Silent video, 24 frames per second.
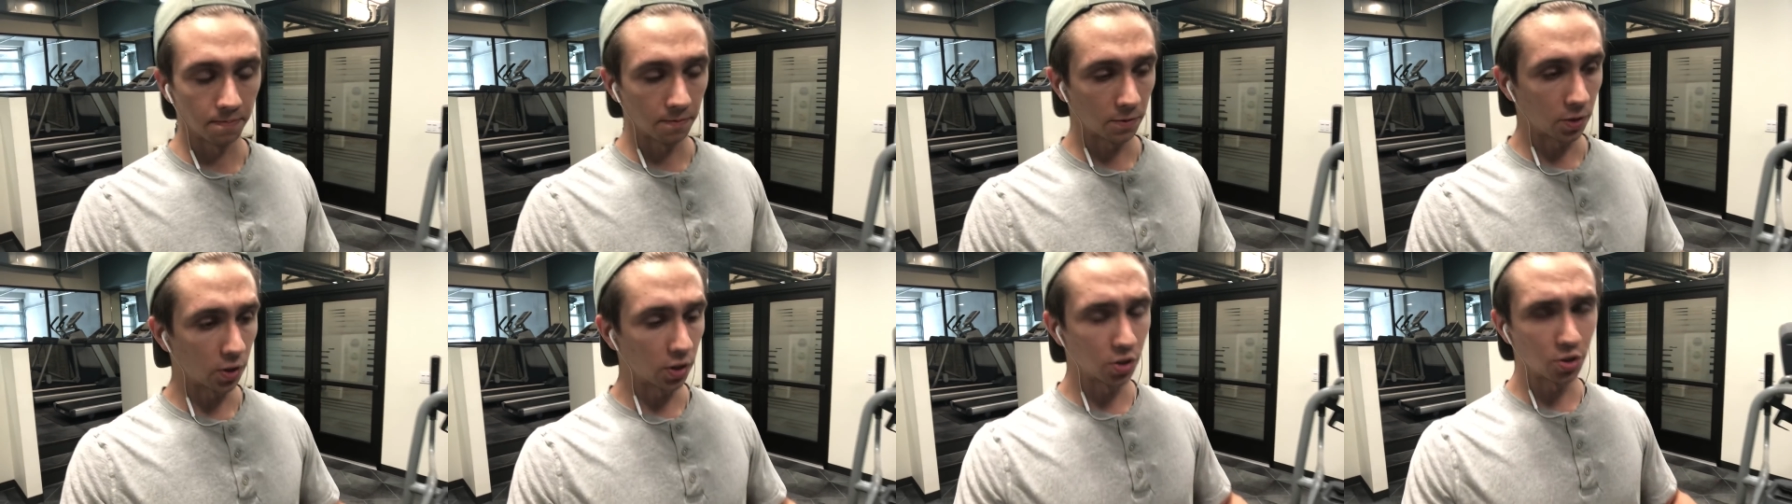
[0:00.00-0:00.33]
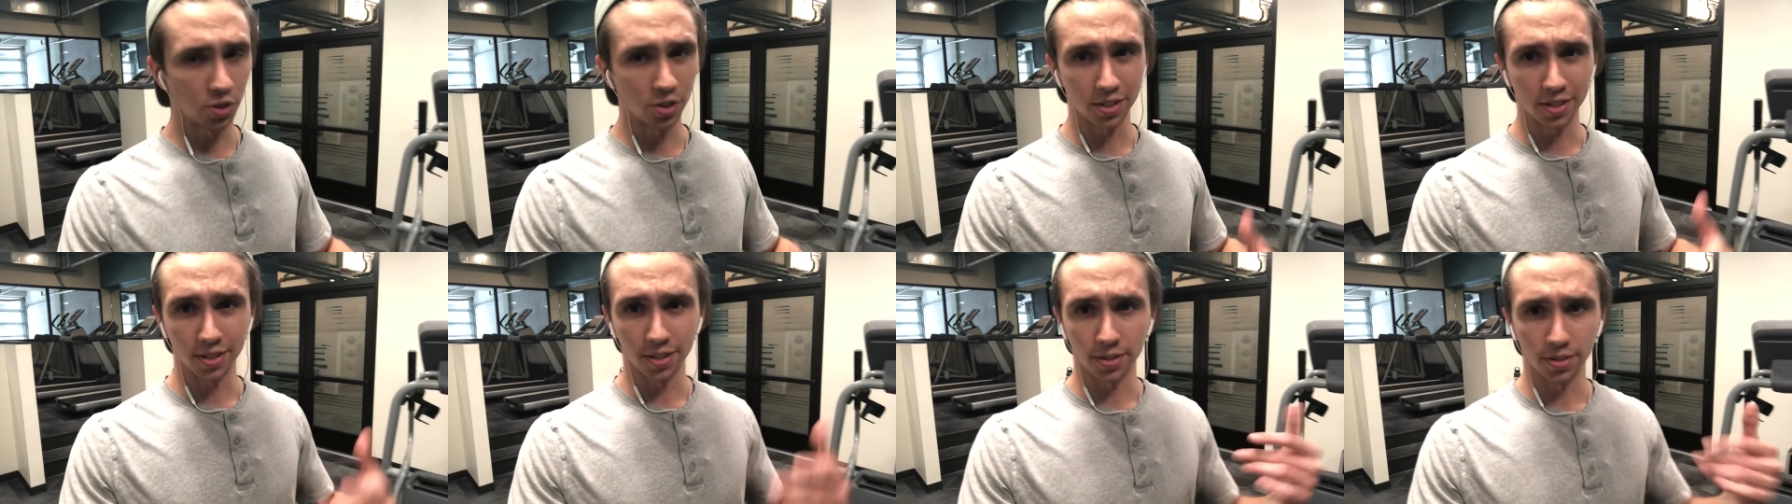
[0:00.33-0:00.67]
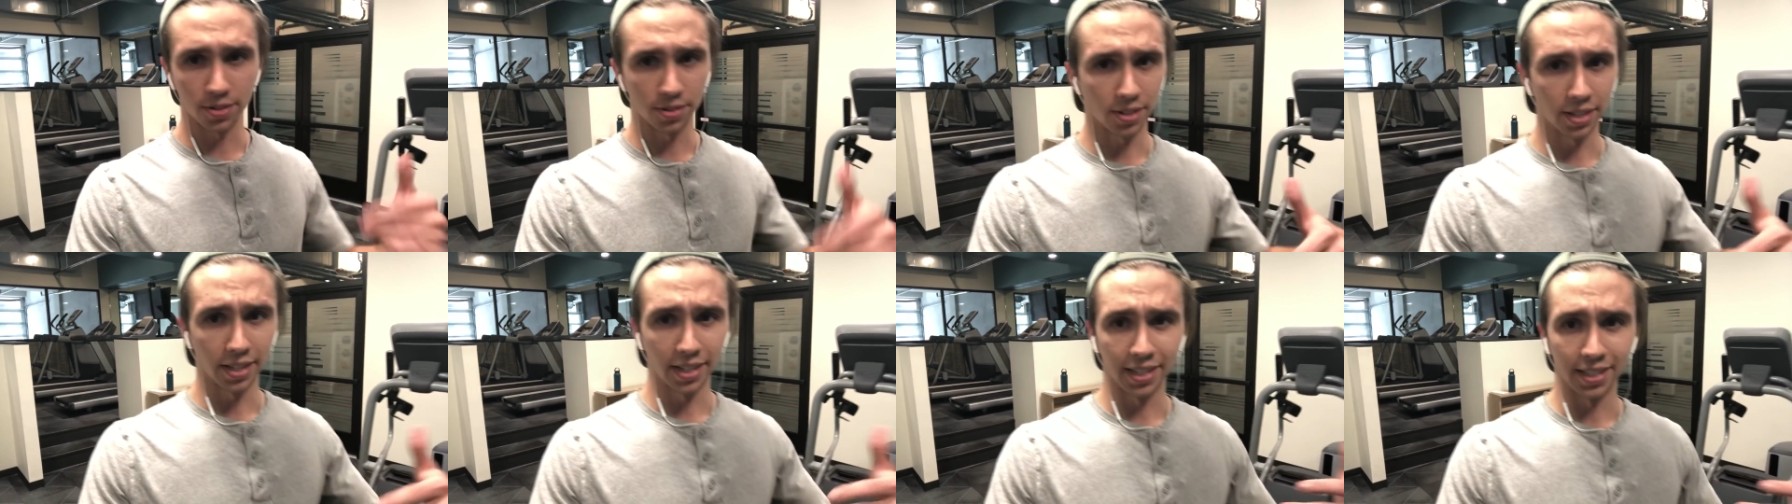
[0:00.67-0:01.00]
If you're interested,
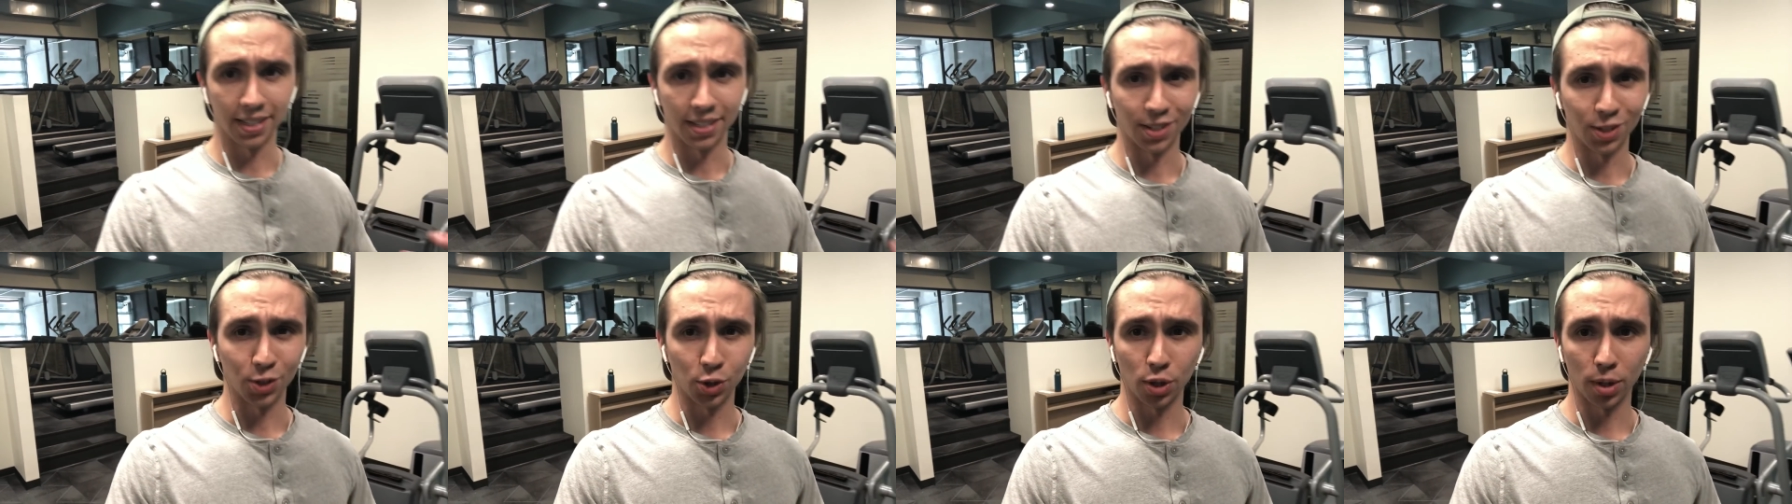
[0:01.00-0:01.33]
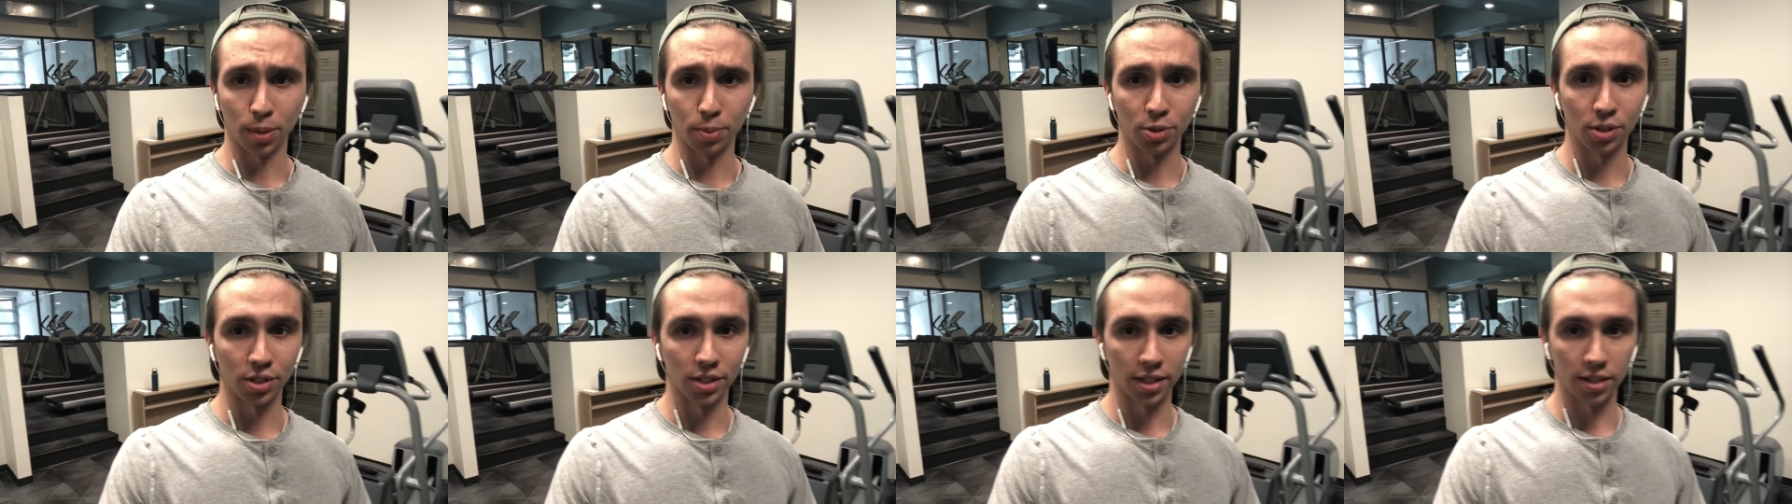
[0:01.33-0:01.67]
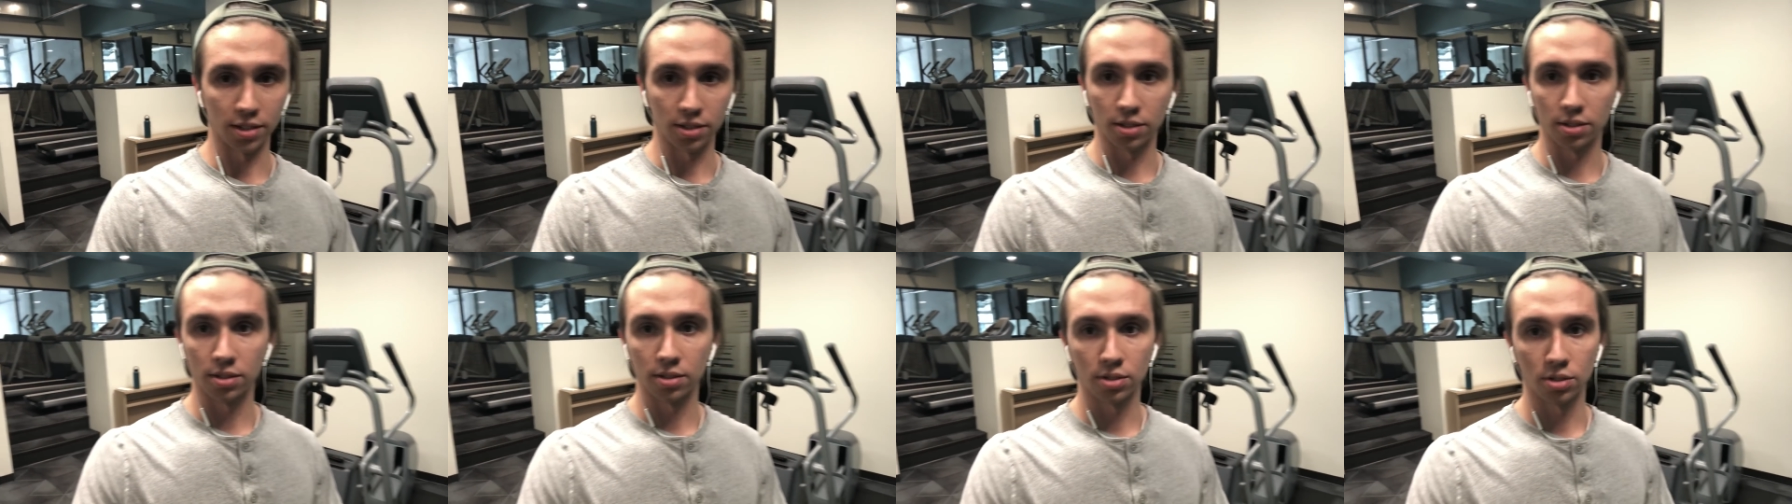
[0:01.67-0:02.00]
there's a link in the description.
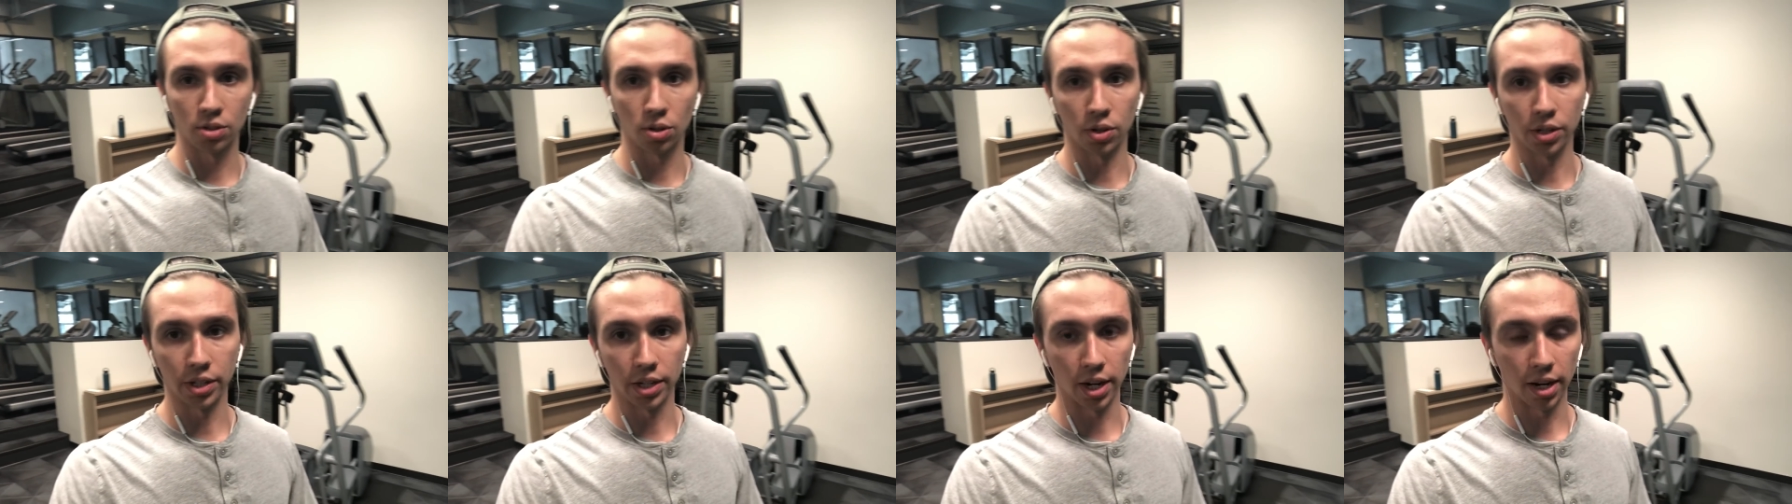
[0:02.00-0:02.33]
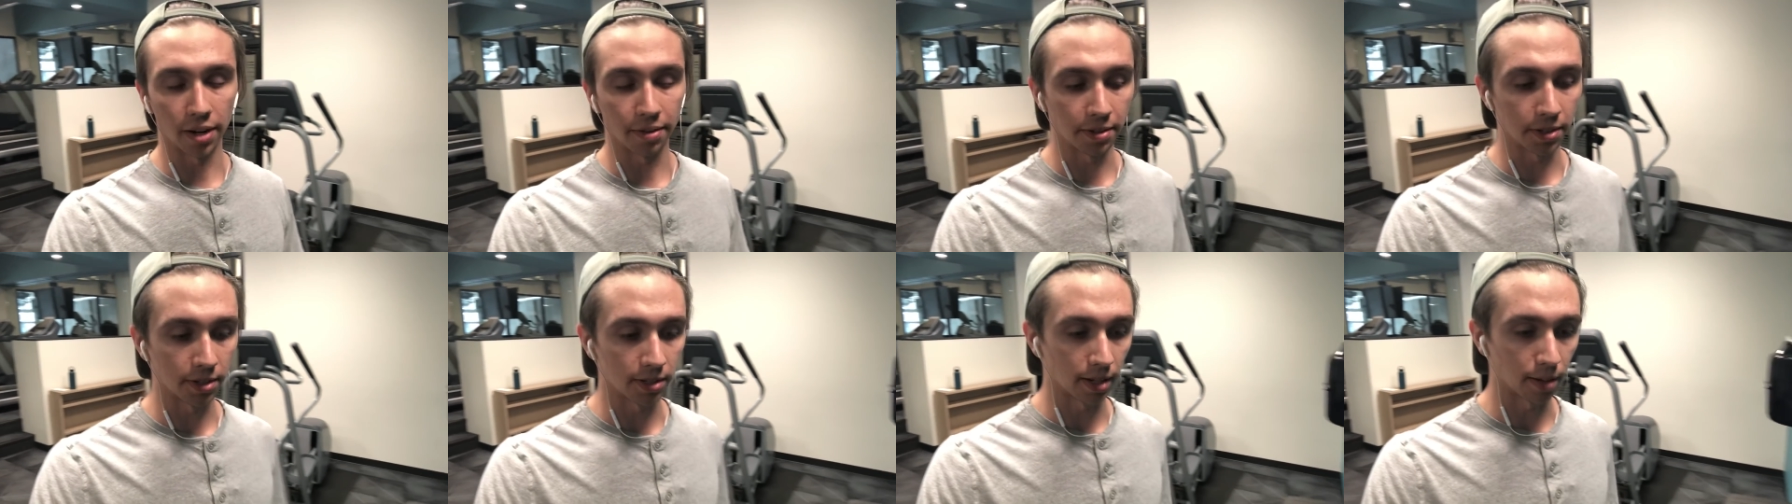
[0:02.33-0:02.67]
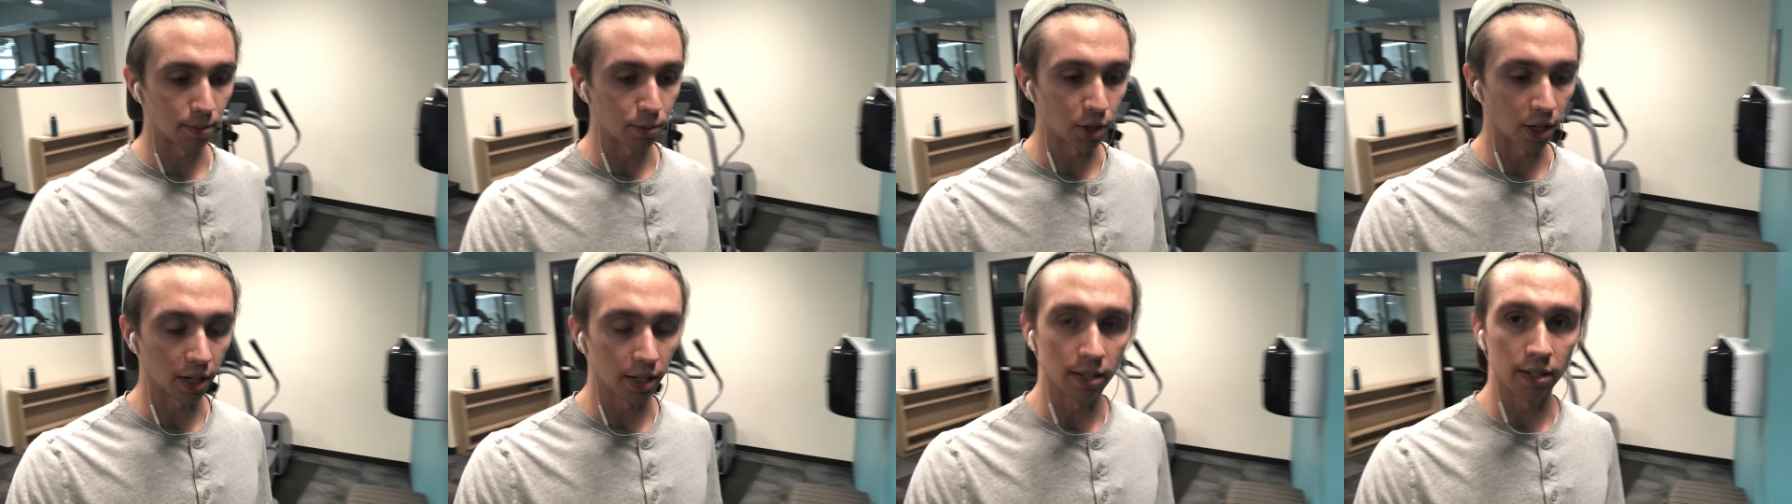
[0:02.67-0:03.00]
That's totally off the
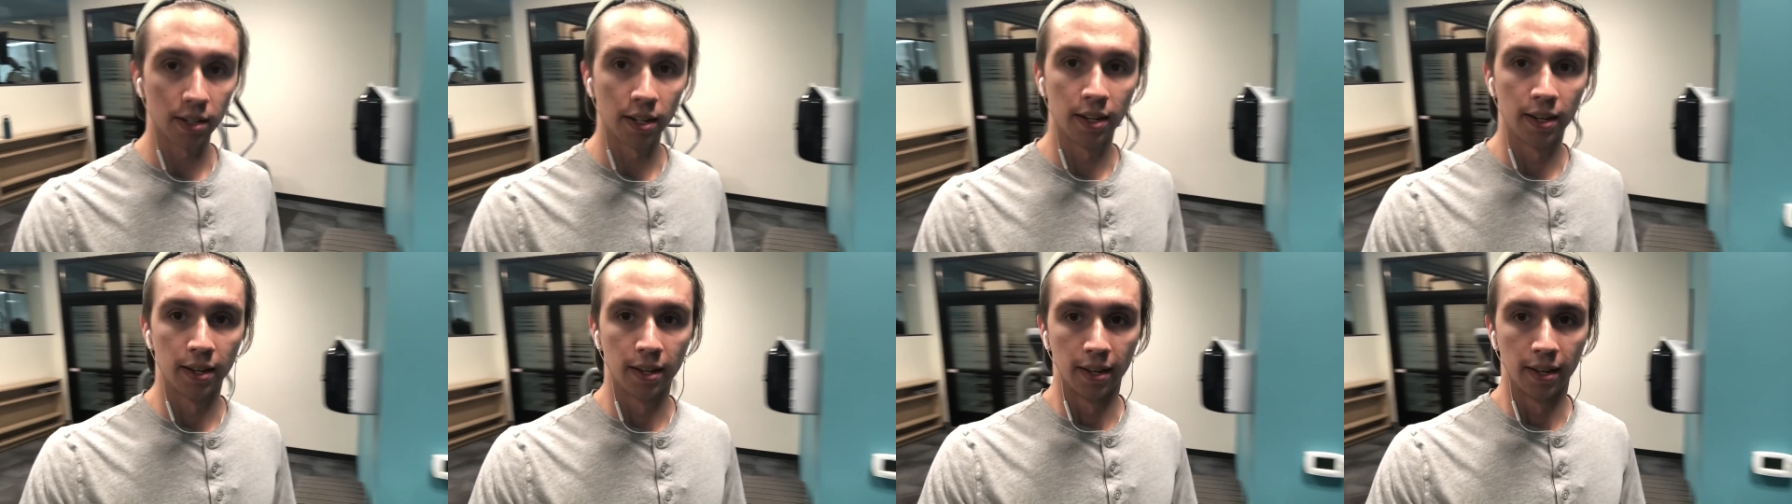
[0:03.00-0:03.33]
subject.